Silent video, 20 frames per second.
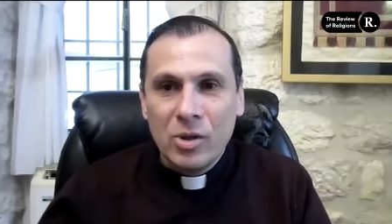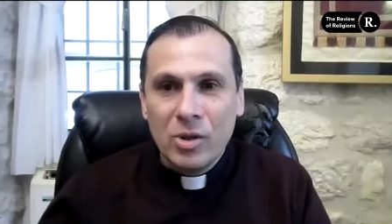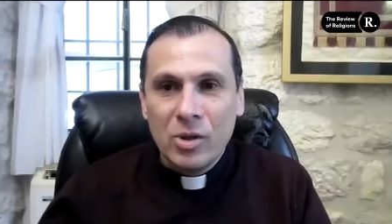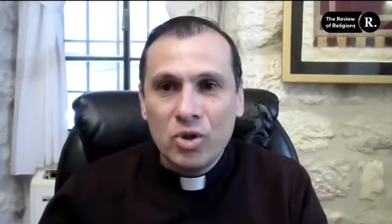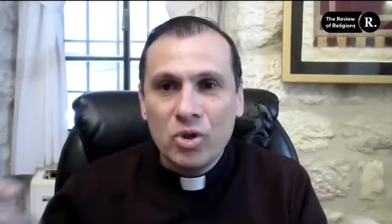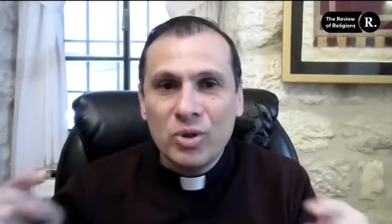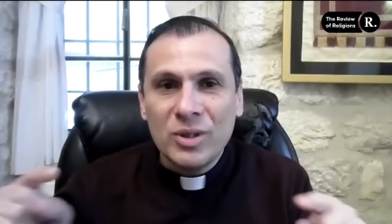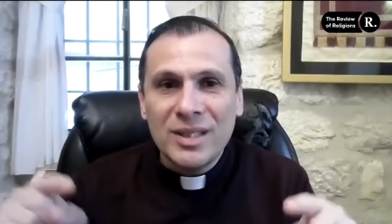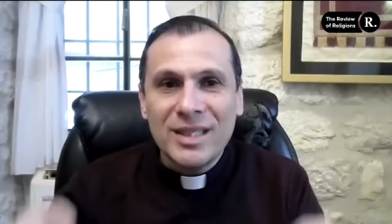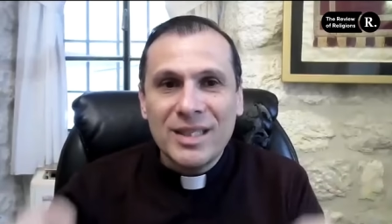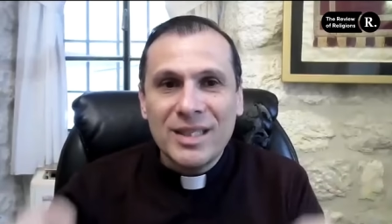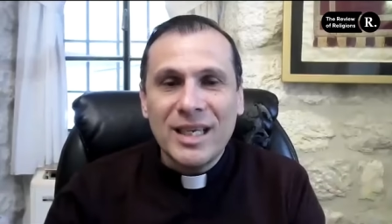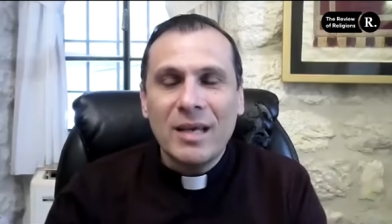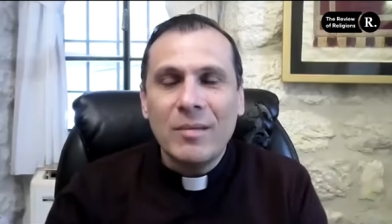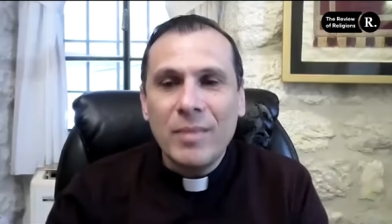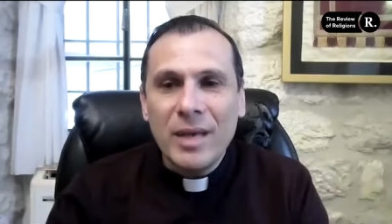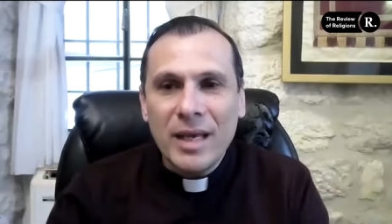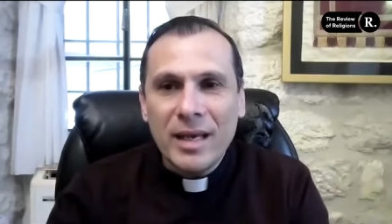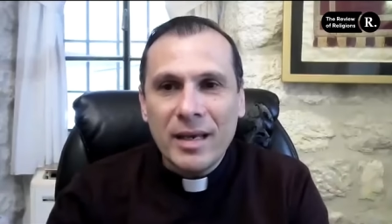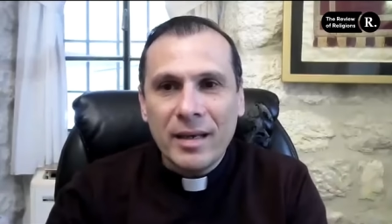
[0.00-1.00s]
you should see
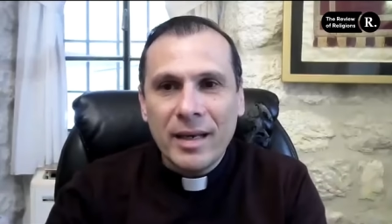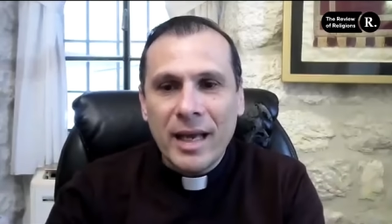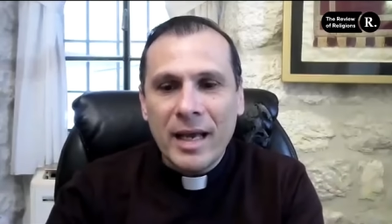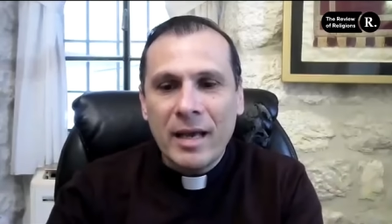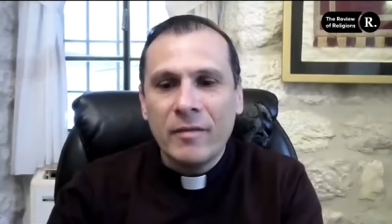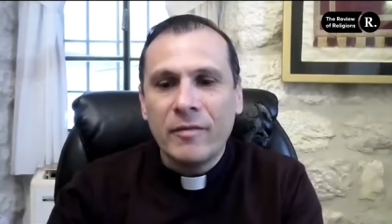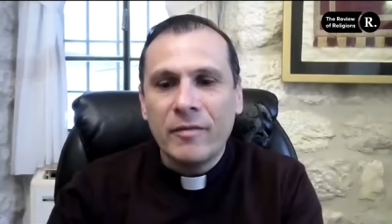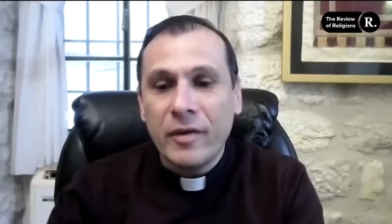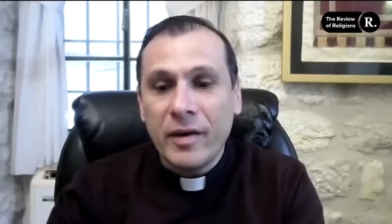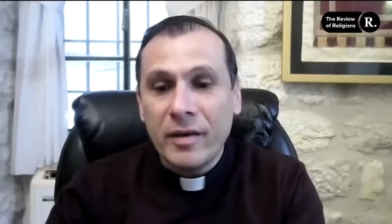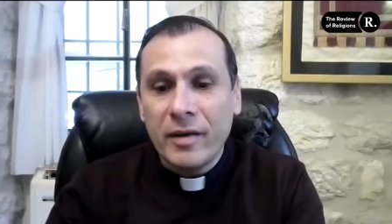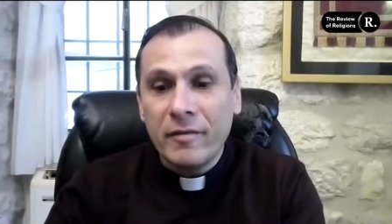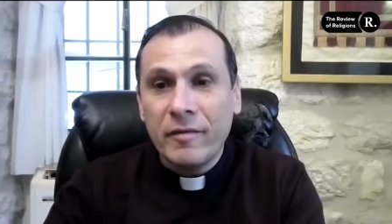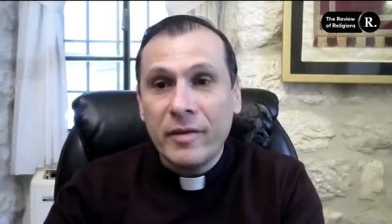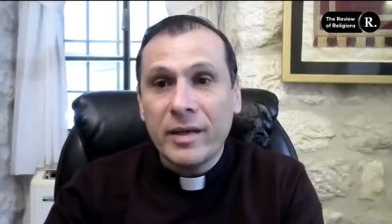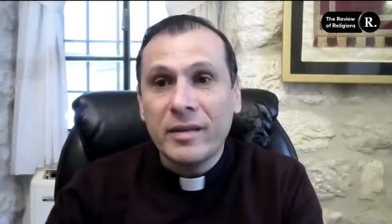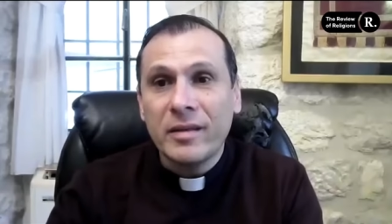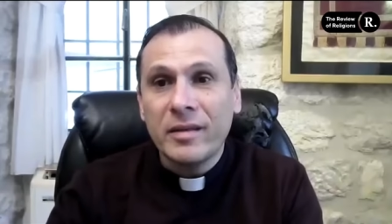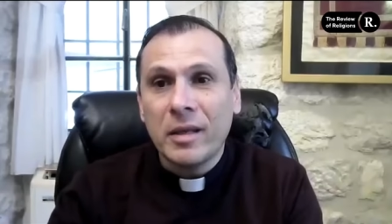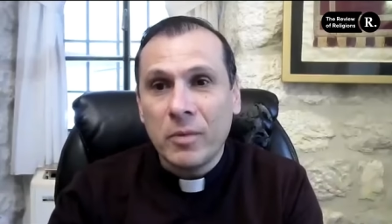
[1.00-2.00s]
me in every
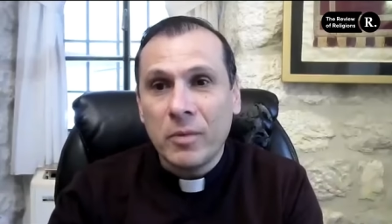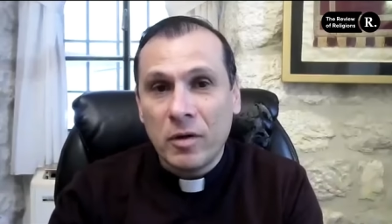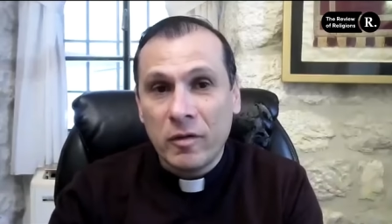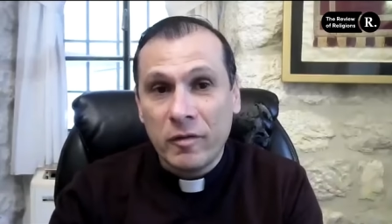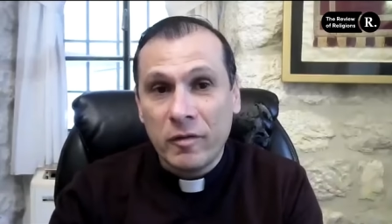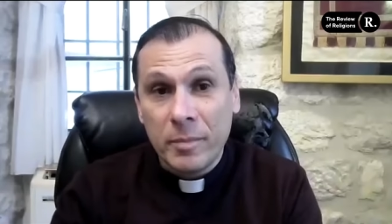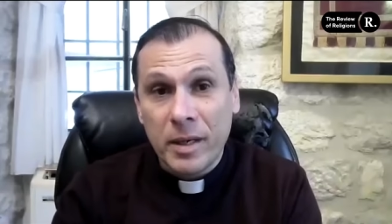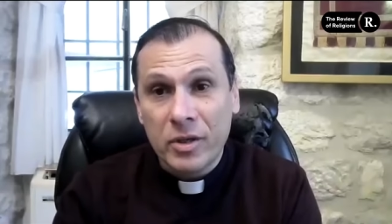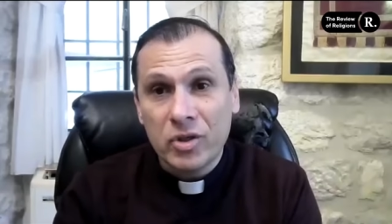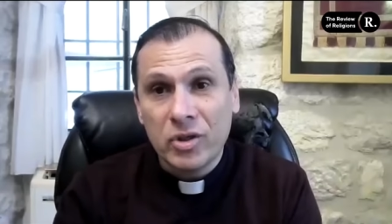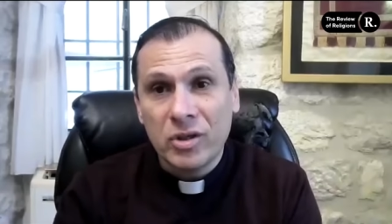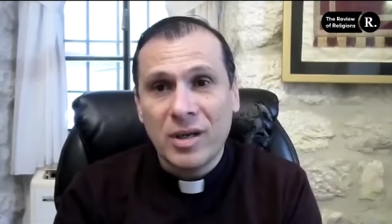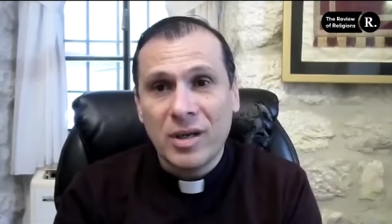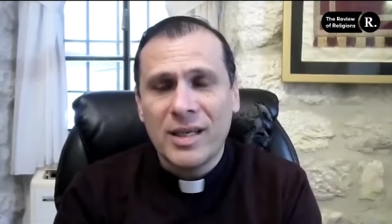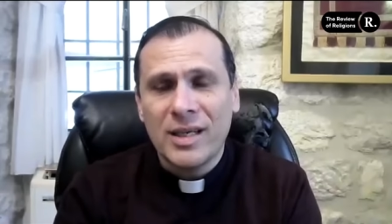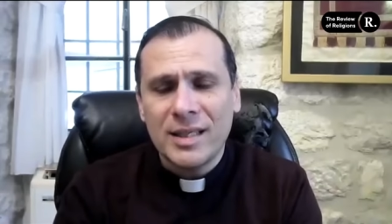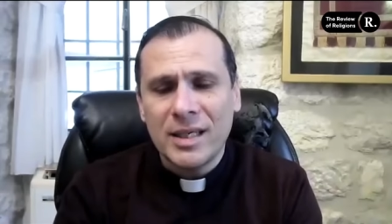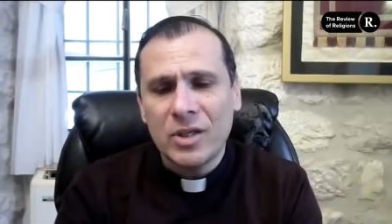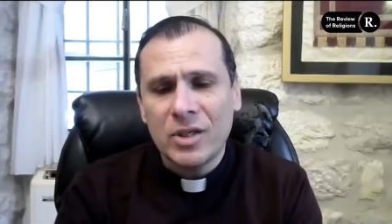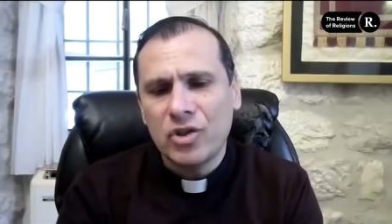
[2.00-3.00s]
victim of
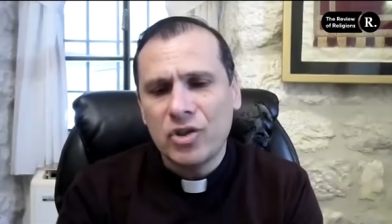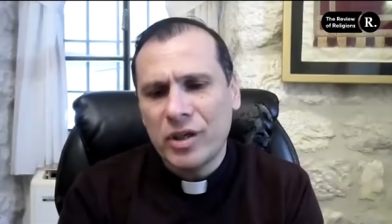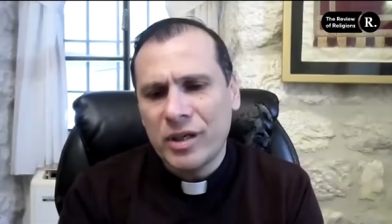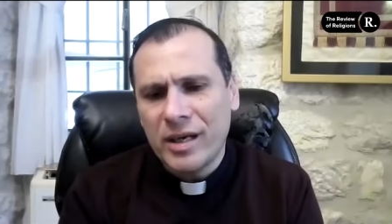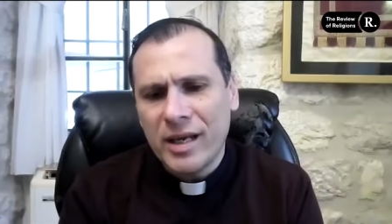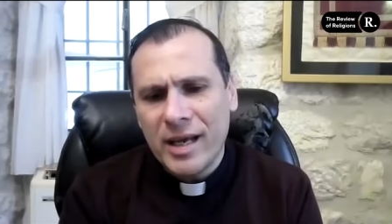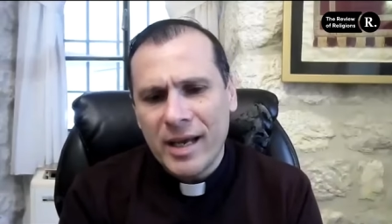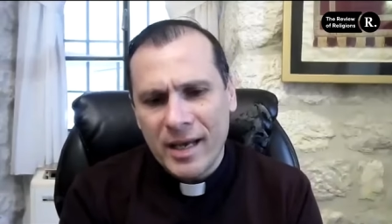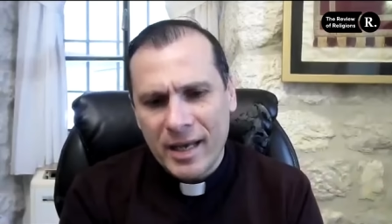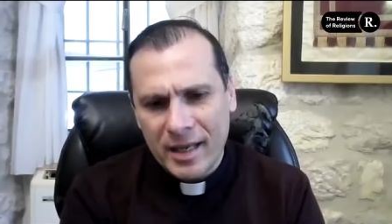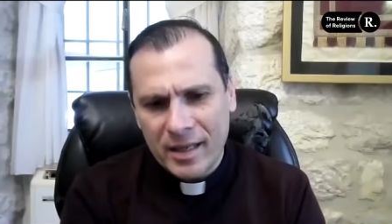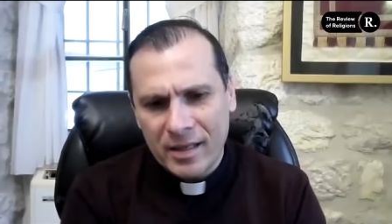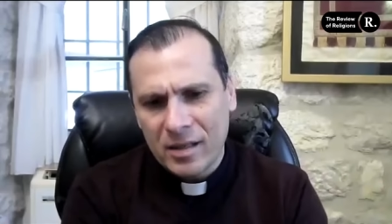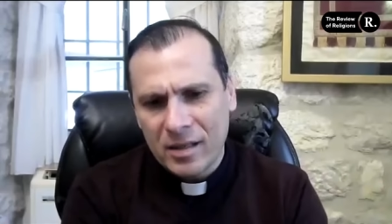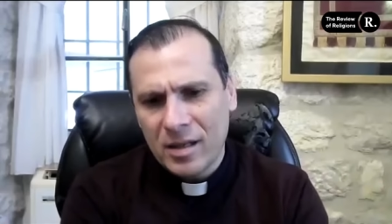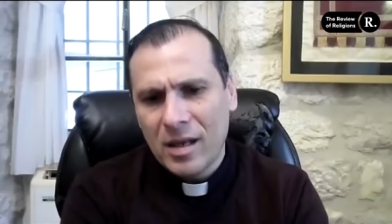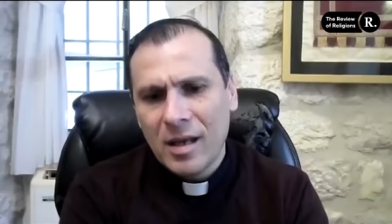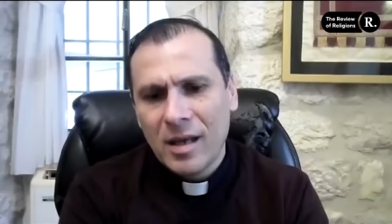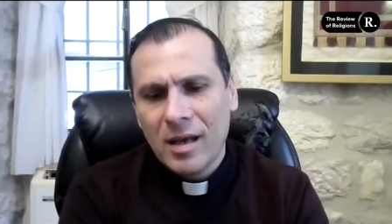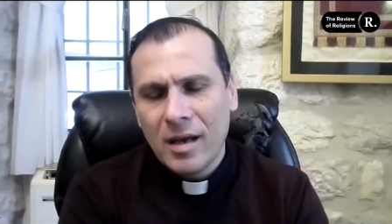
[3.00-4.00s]
marginalization
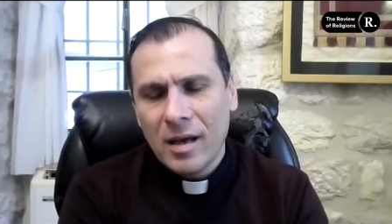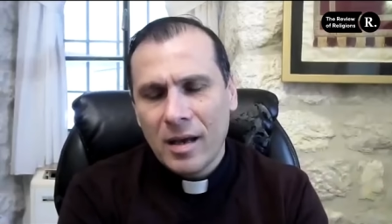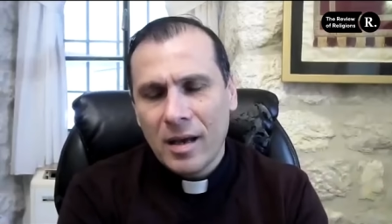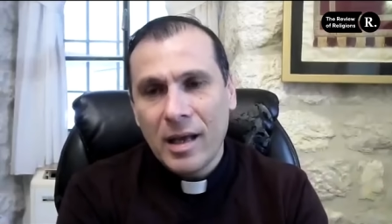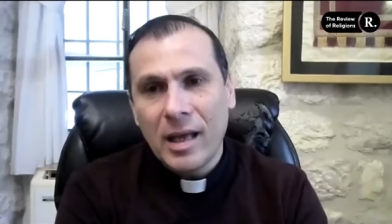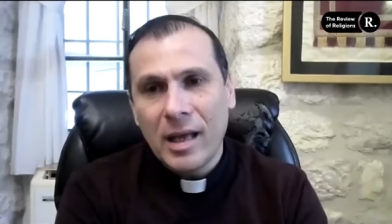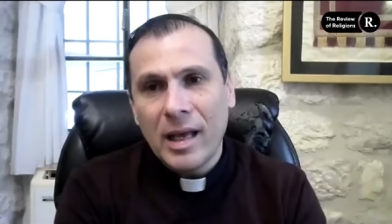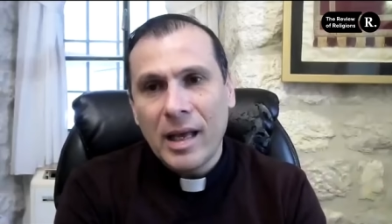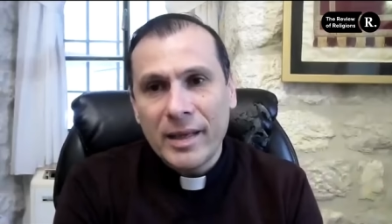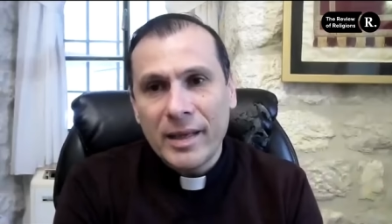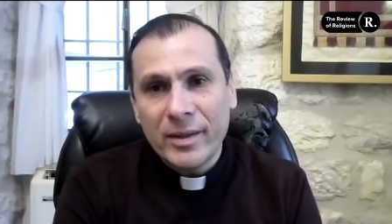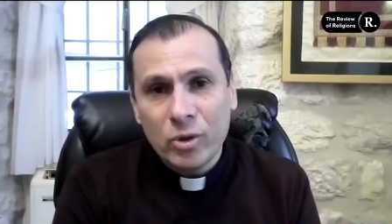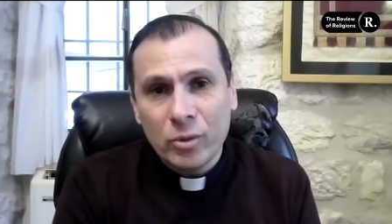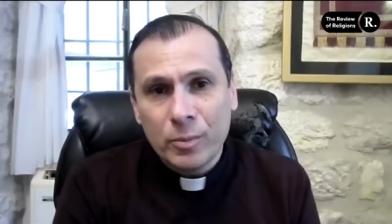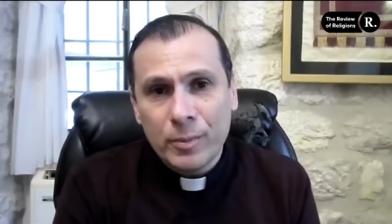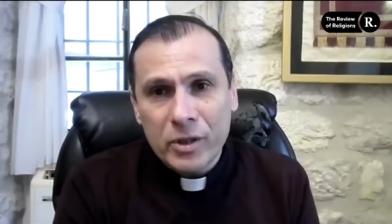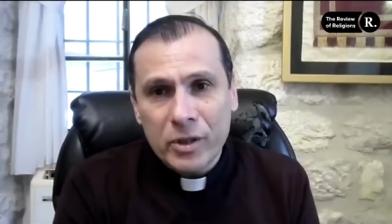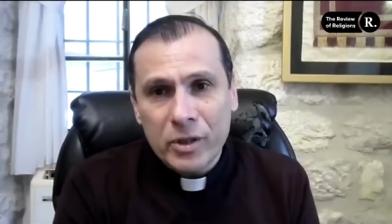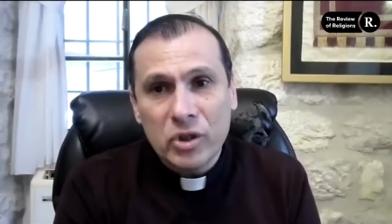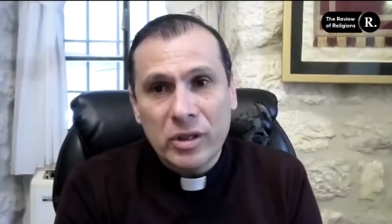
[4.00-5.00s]
and uh, and
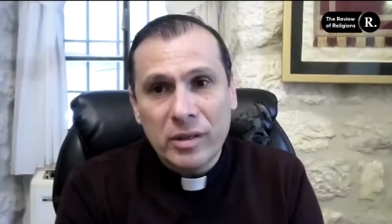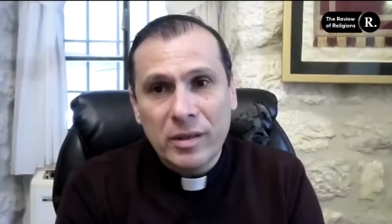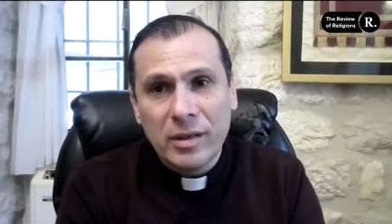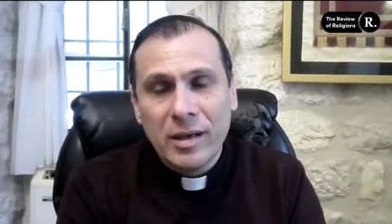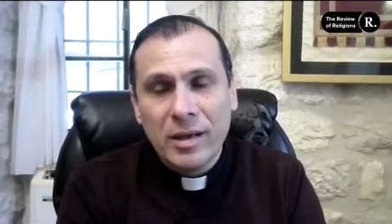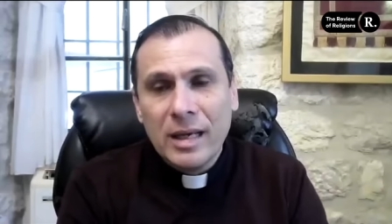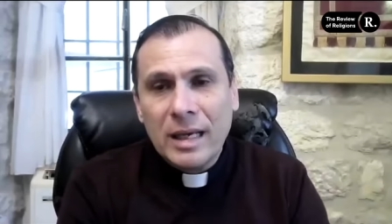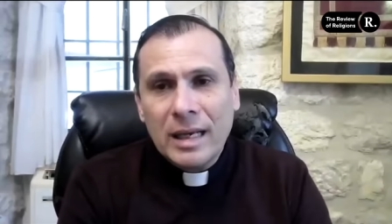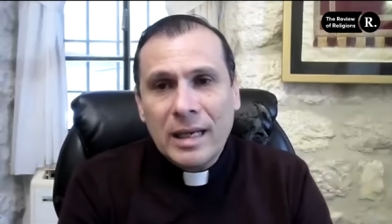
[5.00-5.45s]
oppression.